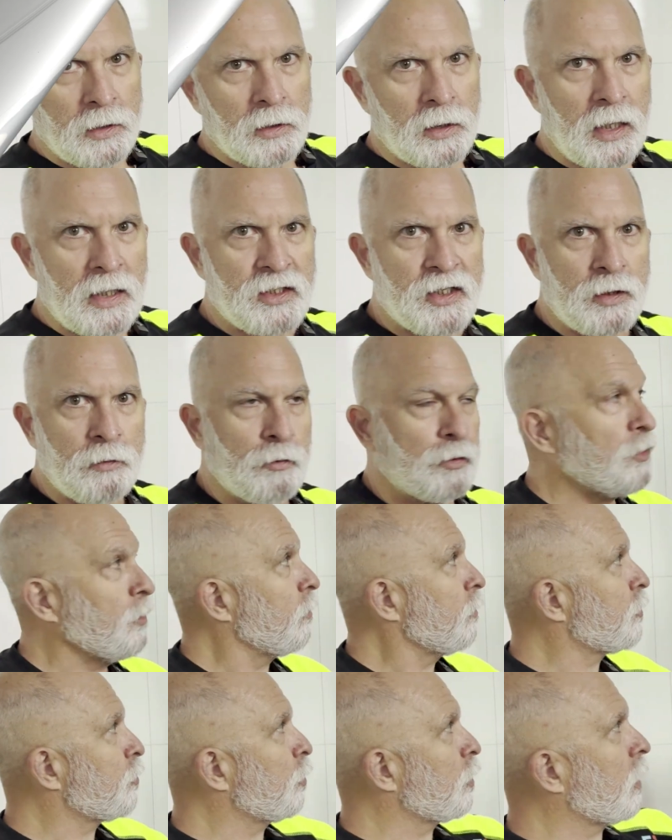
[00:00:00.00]
the last thing we'll
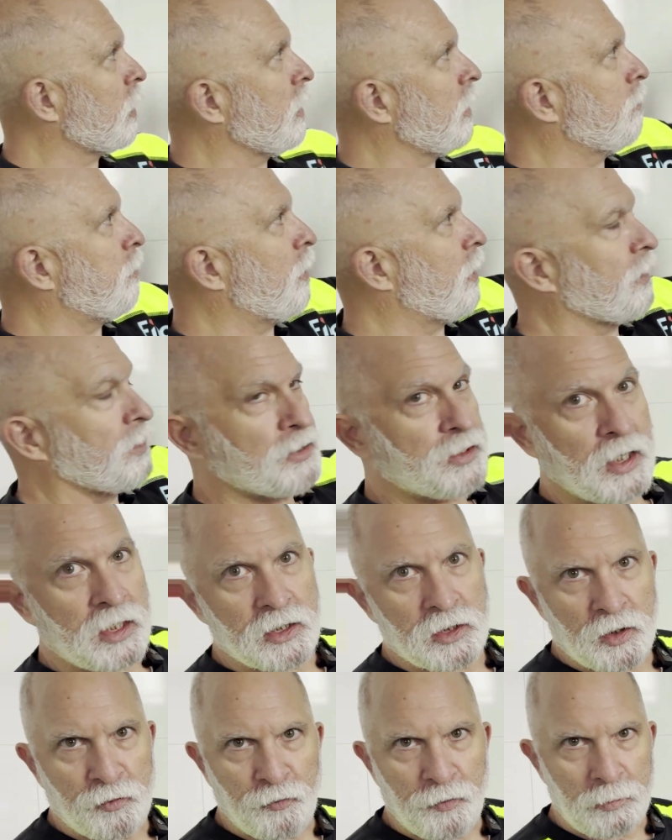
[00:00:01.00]
do is we'll clean up all this
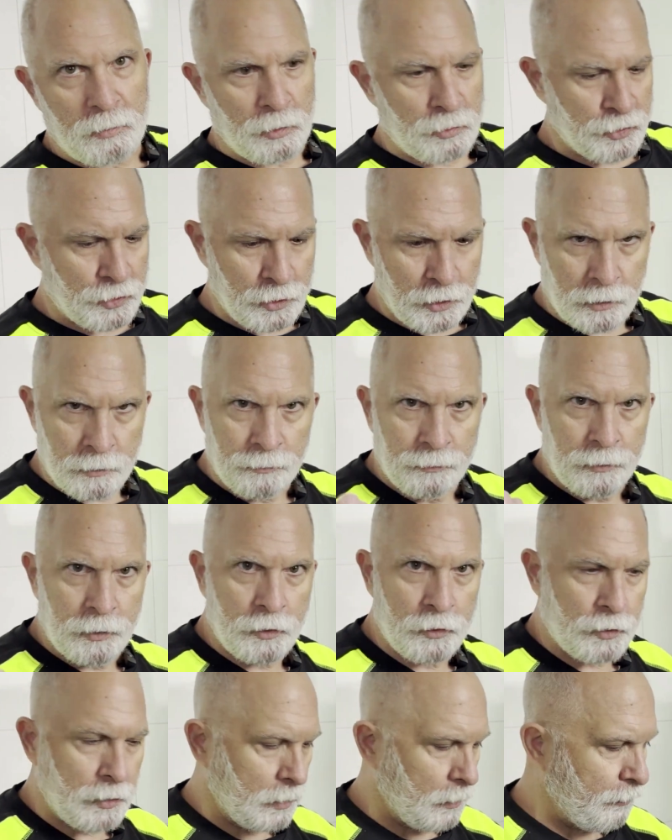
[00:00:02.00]
excess Fibo seal
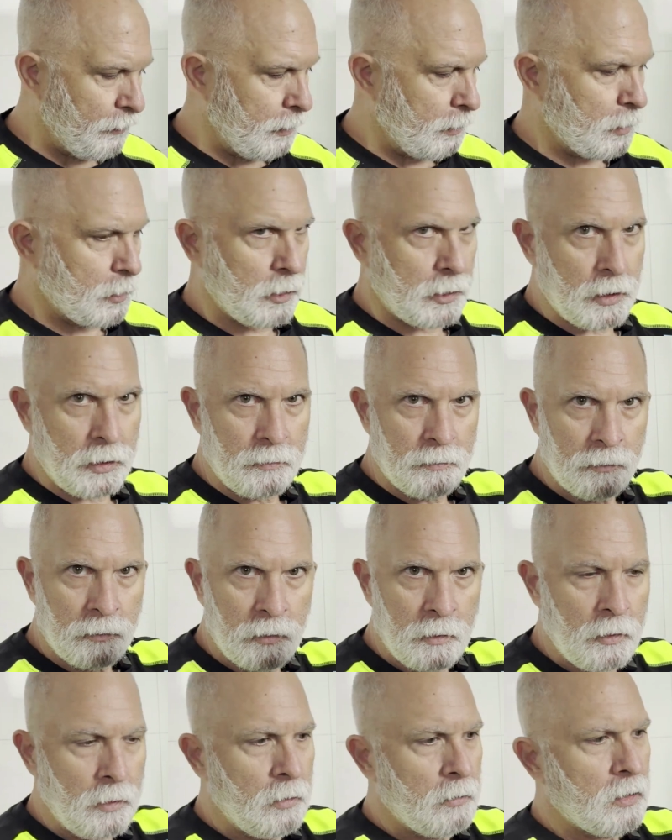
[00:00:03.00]
using the Fibo Clean.
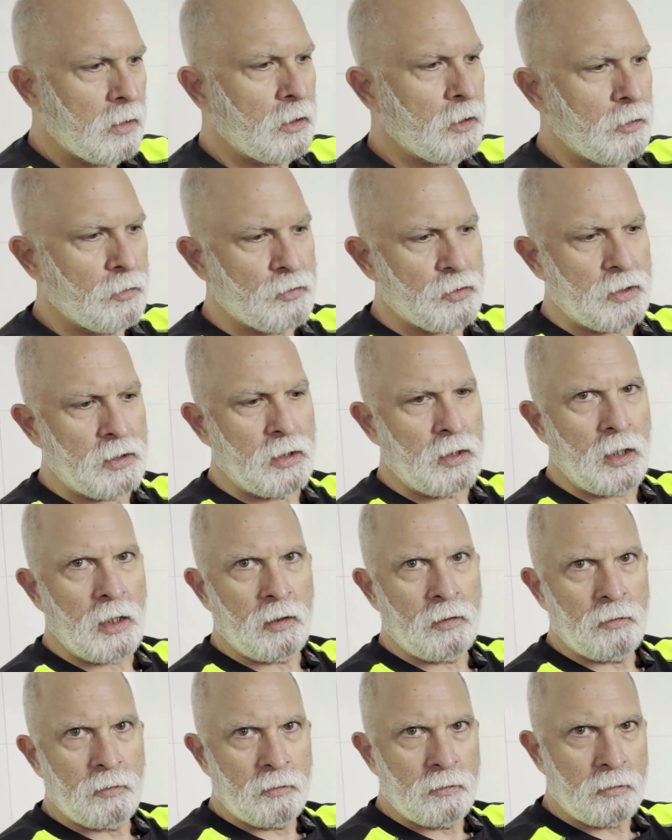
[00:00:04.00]
I'm going to use
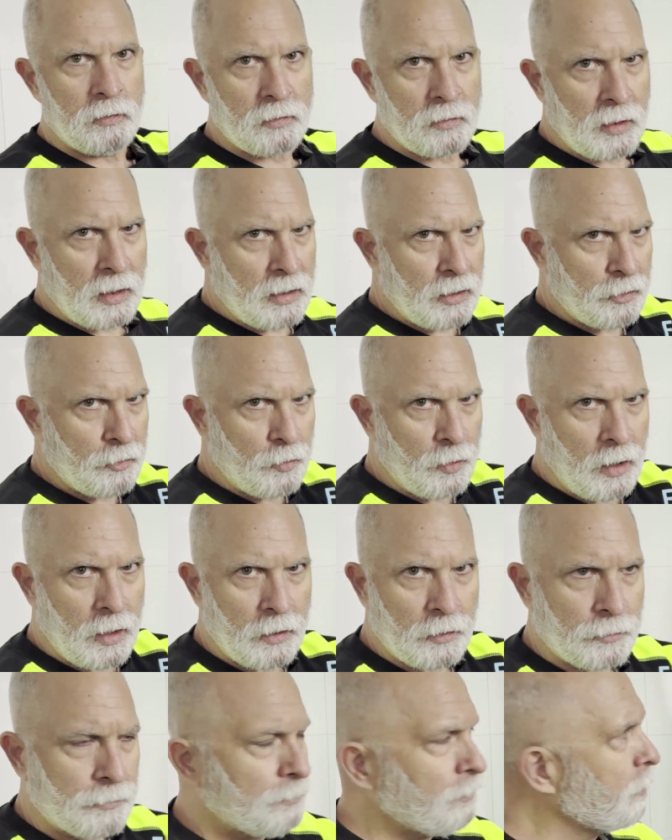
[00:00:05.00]
the 90-degree
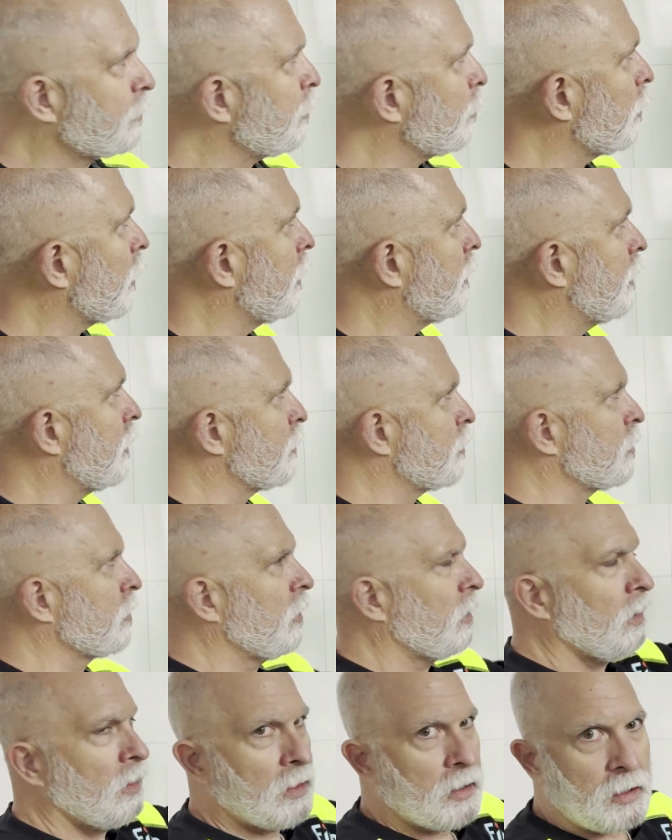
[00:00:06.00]
angle tool on this,
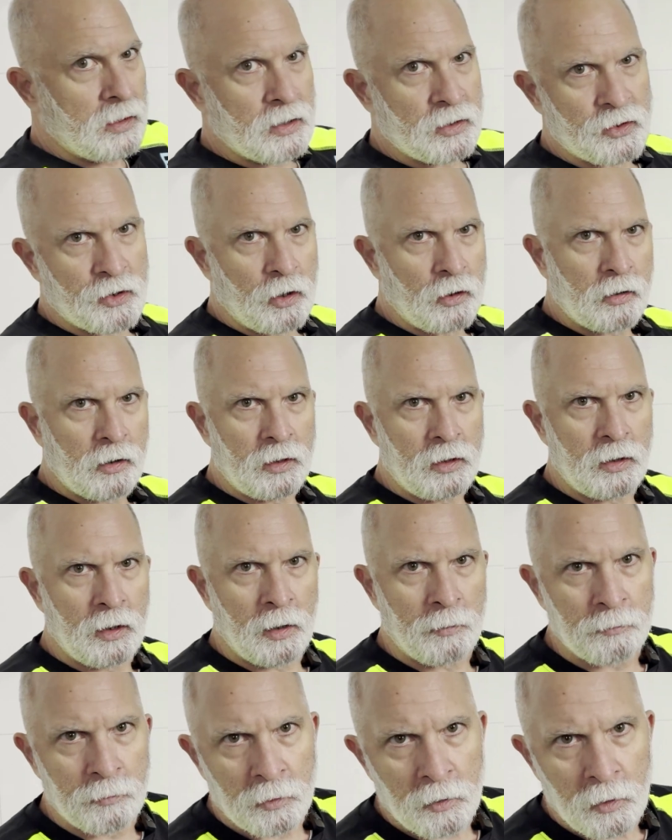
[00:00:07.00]
get this all cleaned
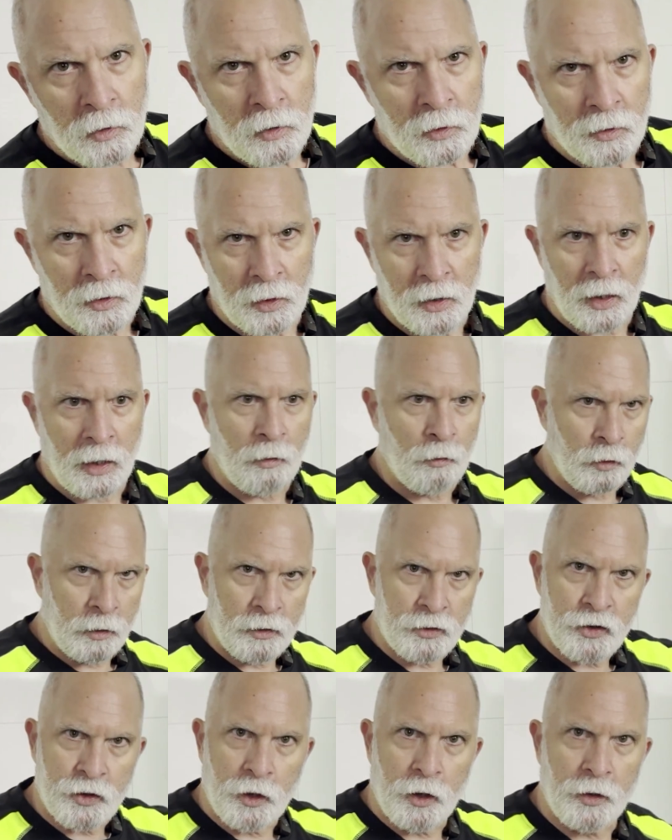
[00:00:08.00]
up. Then I will
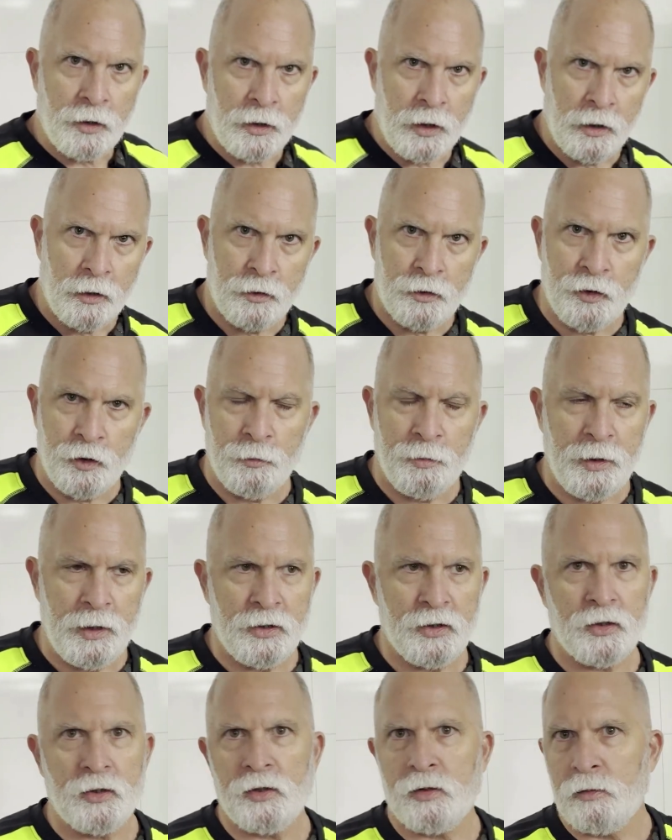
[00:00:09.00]
install the other 2
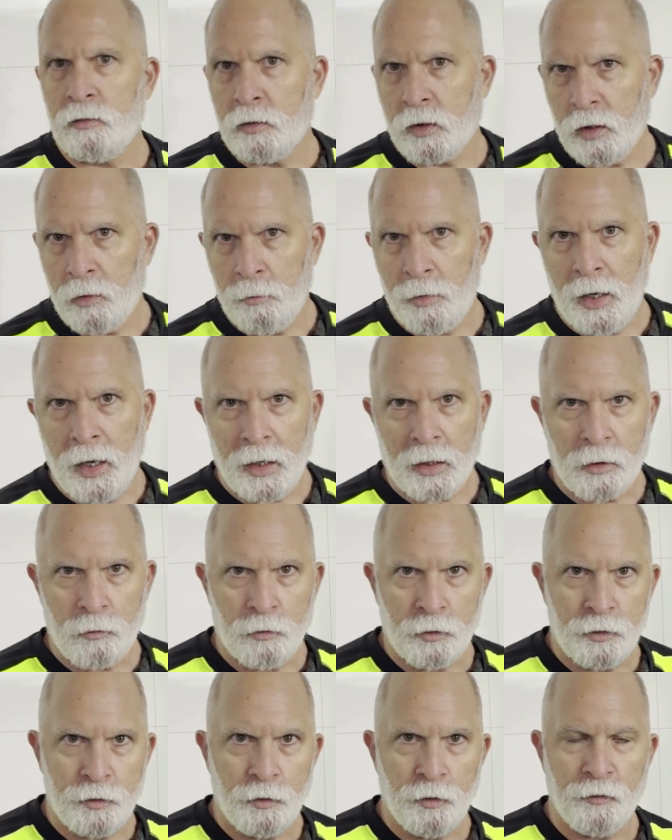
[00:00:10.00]
pieces, and we'll come back
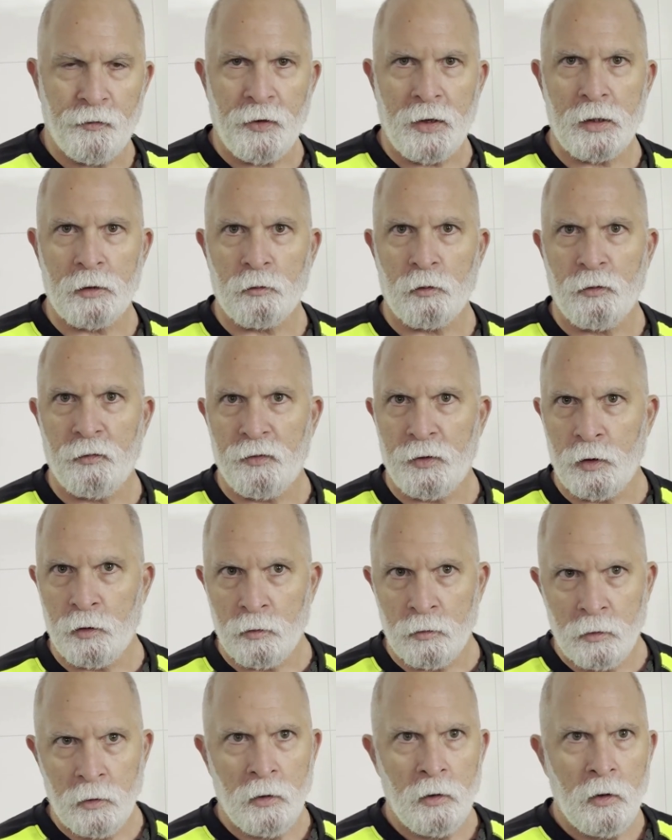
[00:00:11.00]
and we'll do a final
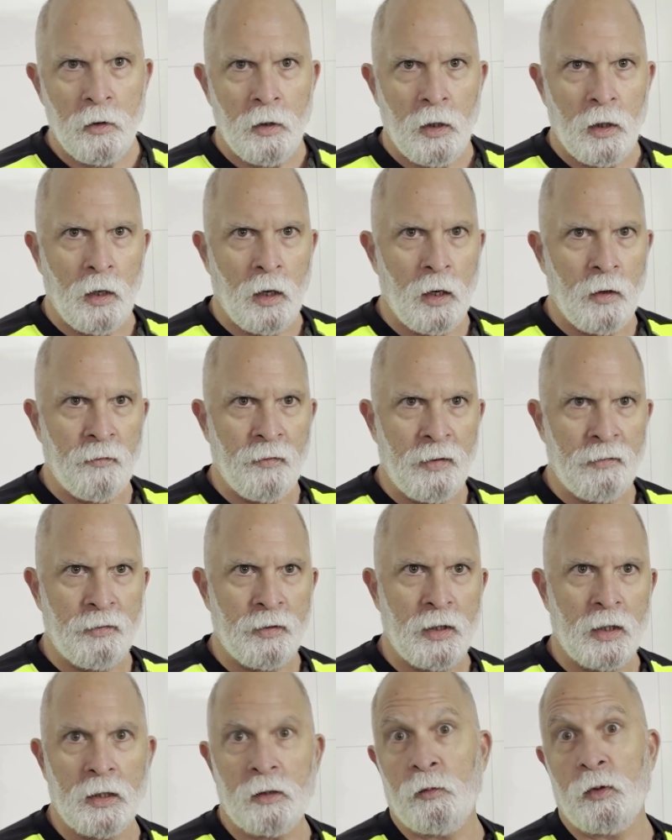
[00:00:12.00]
review of
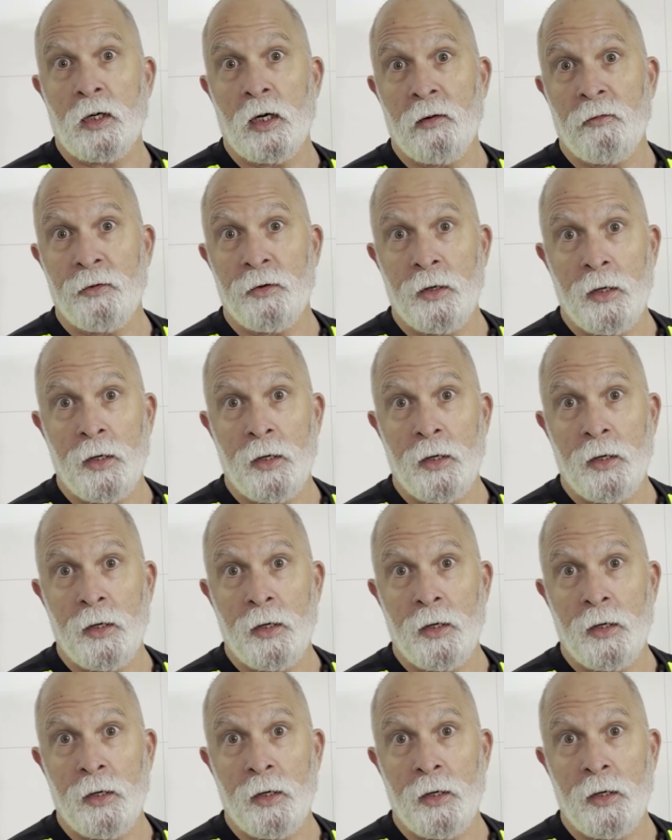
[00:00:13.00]
everything that we covered